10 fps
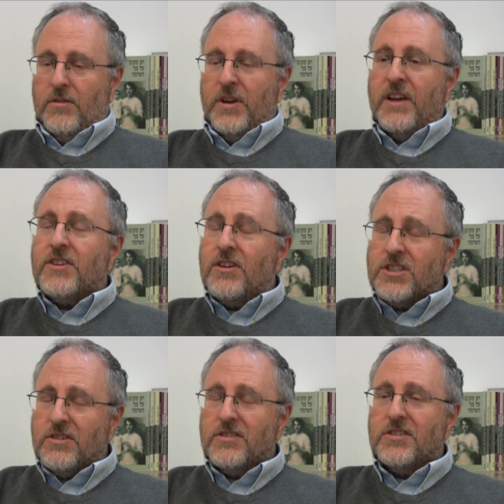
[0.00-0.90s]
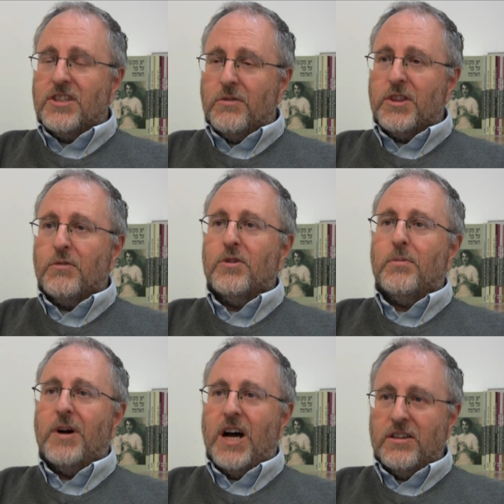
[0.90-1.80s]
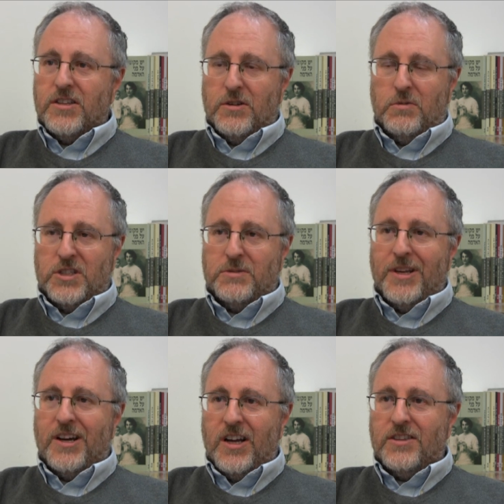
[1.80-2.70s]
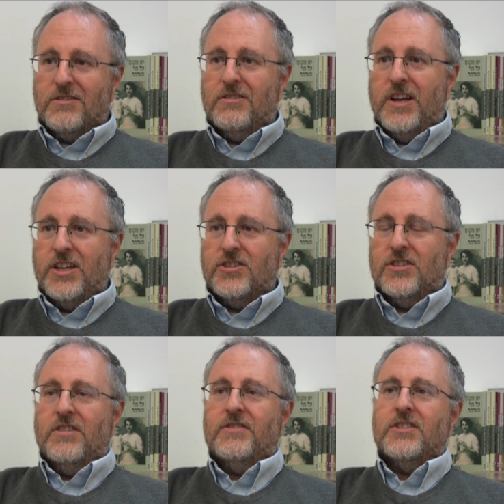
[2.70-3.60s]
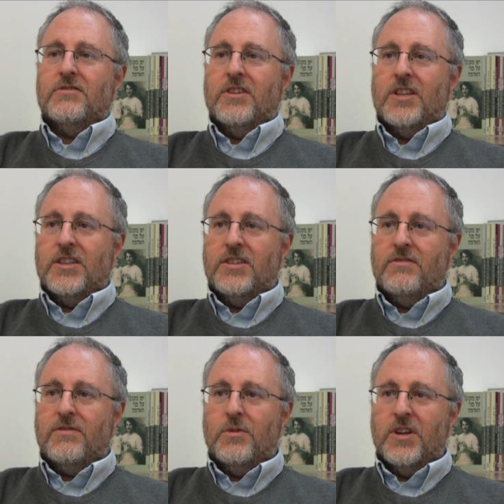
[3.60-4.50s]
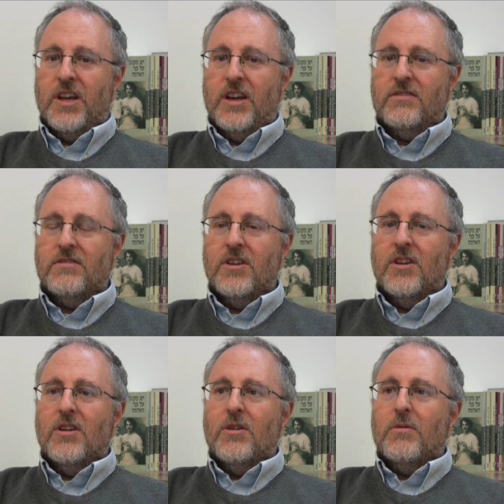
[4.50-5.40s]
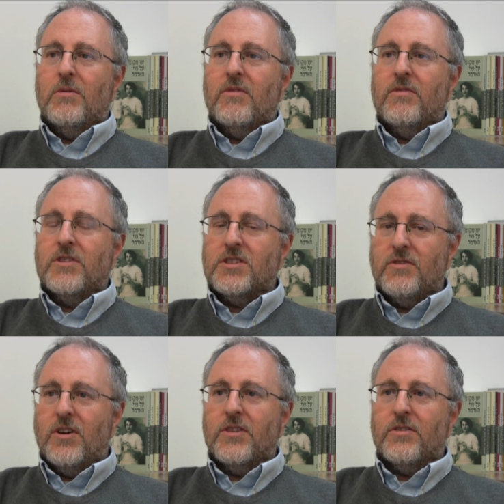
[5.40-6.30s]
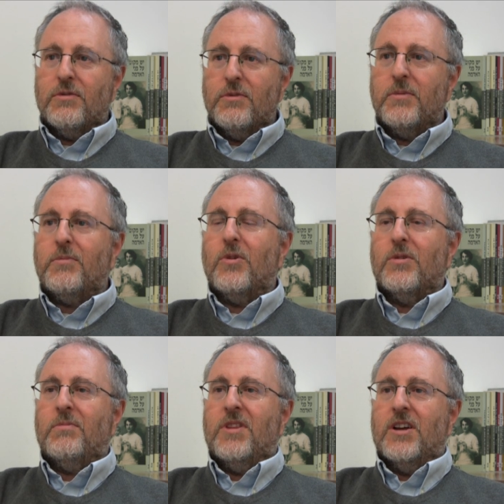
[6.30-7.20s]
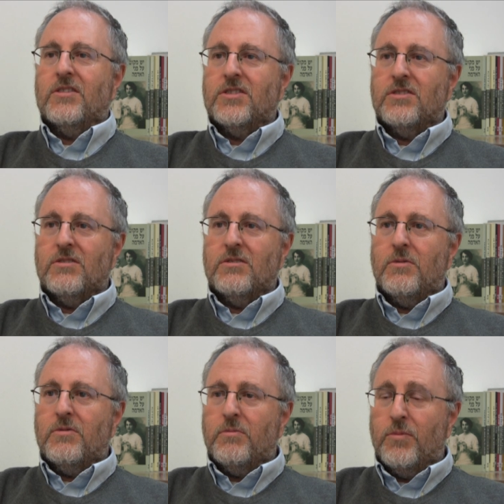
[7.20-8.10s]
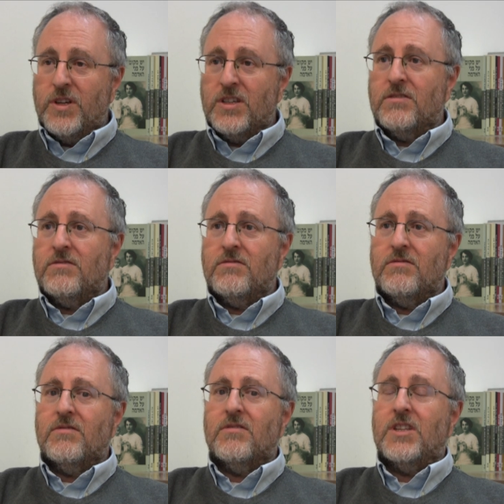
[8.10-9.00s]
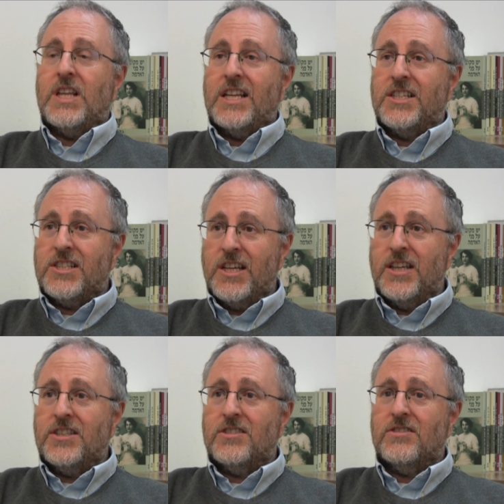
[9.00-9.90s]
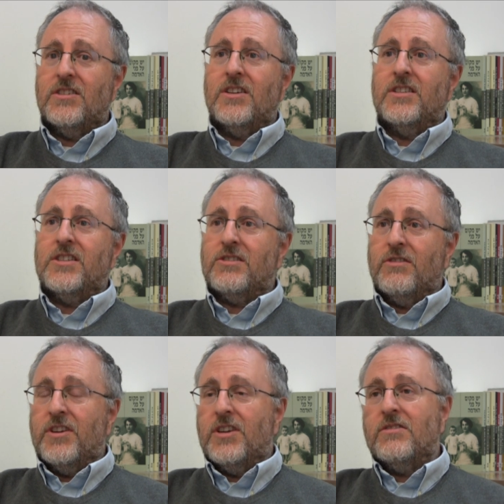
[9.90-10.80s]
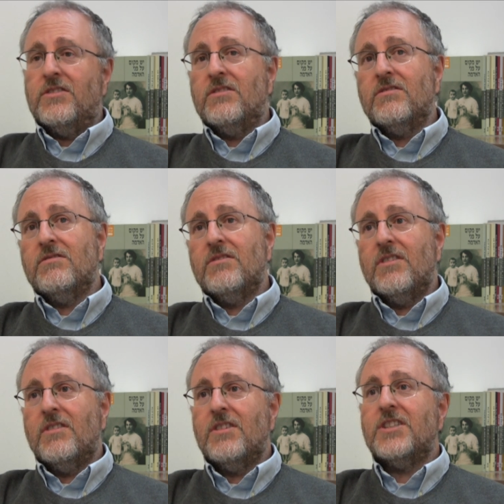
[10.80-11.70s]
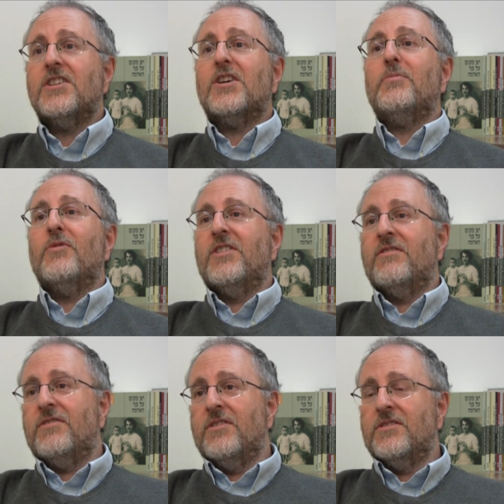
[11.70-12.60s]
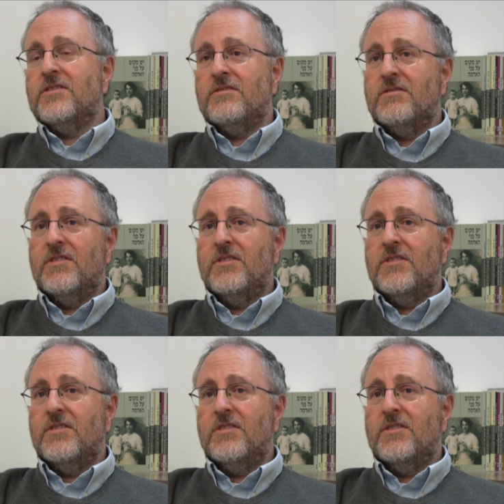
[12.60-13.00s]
We have to also understand what the realpolitik was behind the creation of Israel in 1948. First of all, there are three important players here Britain, the United States, and the Soviet Union. Let's look at Britain first.